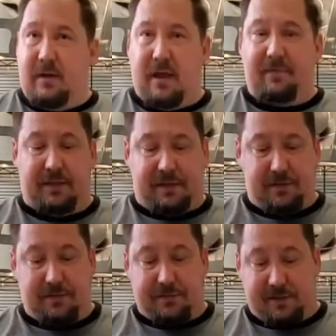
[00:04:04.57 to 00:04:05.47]
heavily
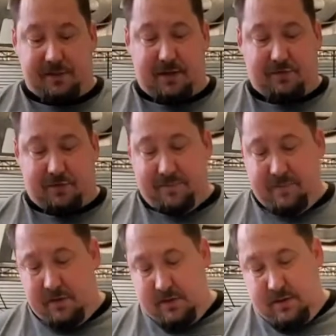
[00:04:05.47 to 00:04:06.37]
used, etc.
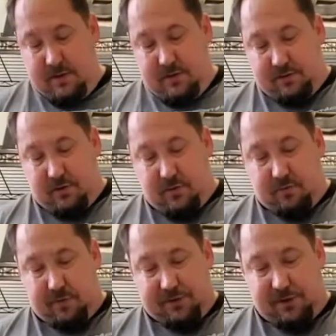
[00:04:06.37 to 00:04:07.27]
So
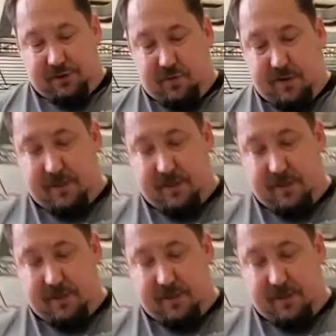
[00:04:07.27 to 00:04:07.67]
let's just go ahead and